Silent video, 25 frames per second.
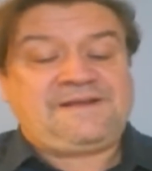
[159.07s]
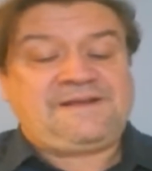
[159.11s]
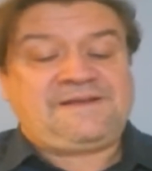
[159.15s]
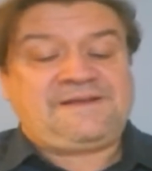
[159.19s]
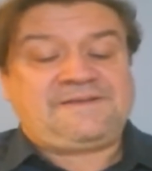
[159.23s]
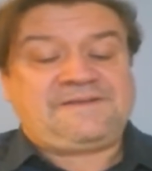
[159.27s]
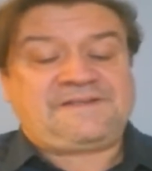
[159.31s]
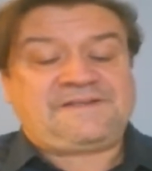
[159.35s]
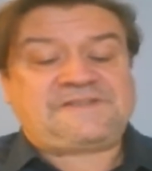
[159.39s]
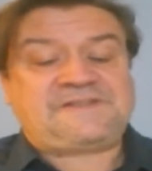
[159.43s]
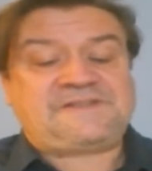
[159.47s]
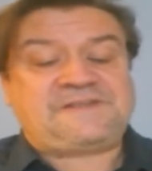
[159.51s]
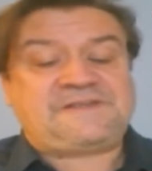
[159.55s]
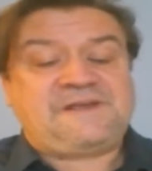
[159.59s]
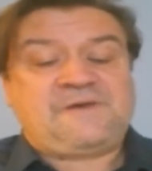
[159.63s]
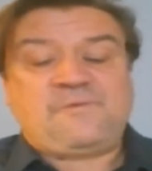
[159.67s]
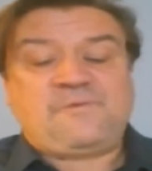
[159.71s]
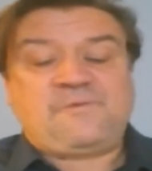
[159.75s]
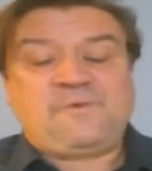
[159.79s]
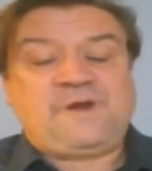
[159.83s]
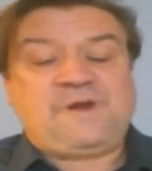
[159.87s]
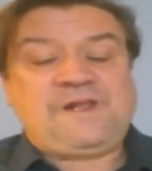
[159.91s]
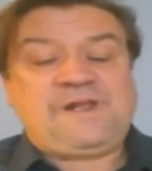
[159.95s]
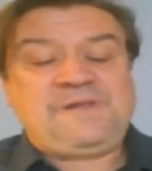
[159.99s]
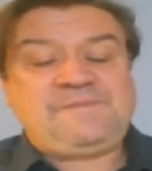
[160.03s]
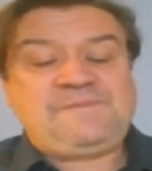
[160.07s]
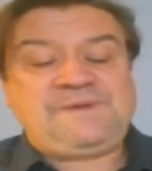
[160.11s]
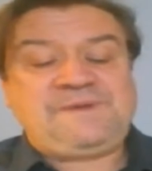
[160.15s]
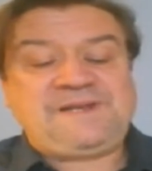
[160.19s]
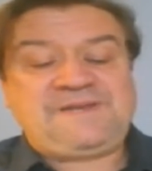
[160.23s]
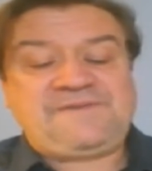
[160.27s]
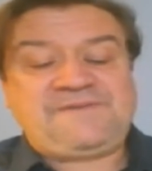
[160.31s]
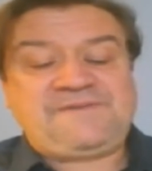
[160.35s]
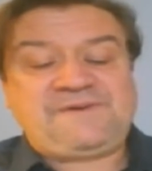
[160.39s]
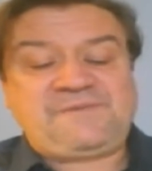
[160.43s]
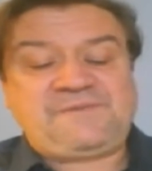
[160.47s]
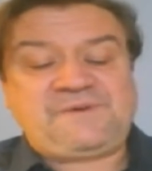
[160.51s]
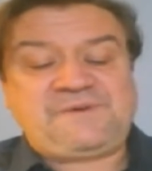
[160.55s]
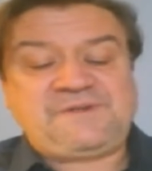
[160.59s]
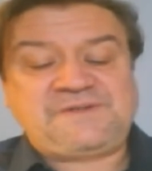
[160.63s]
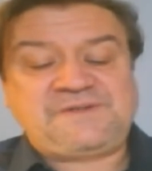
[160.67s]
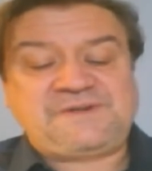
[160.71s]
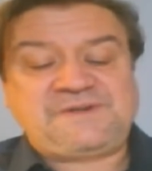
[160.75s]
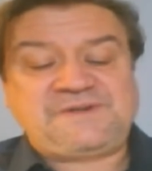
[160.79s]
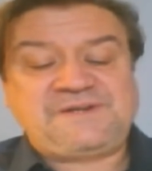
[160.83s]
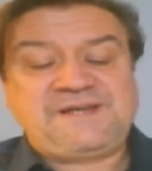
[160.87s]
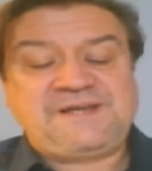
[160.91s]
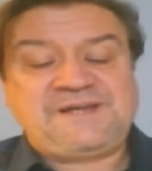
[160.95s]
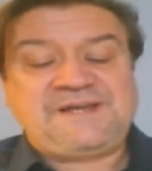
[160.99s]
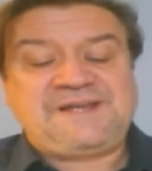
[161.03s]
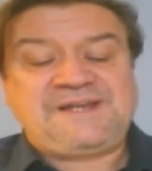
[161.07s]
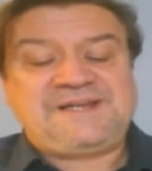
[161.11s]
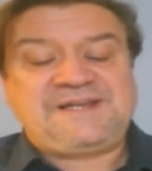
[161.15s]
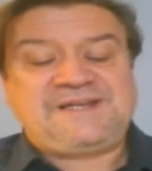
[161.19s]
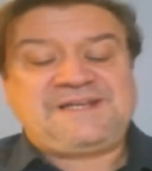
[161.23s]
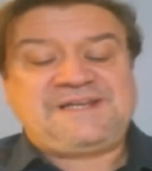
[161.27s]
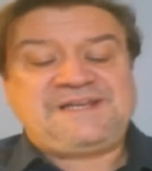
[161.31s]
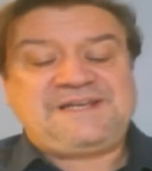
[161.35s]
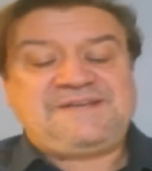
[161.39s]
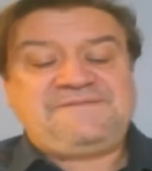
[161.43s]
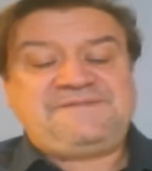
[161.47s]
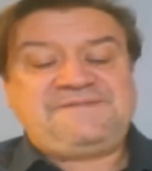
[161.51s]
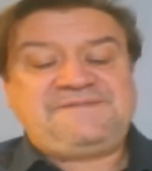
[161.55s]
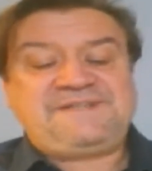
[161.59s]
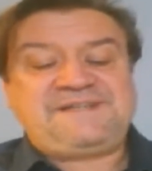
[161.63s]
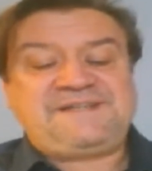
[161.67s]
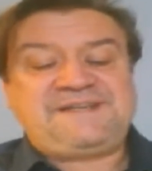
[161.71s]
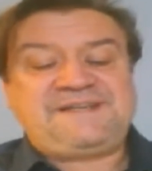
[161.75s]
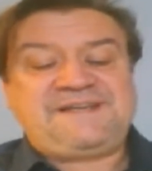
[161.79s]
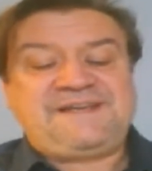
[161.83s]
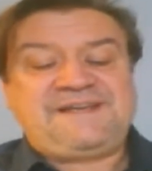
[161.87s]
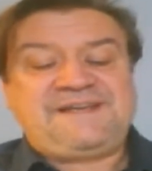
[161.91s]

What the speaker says: This well-beloved wizard lived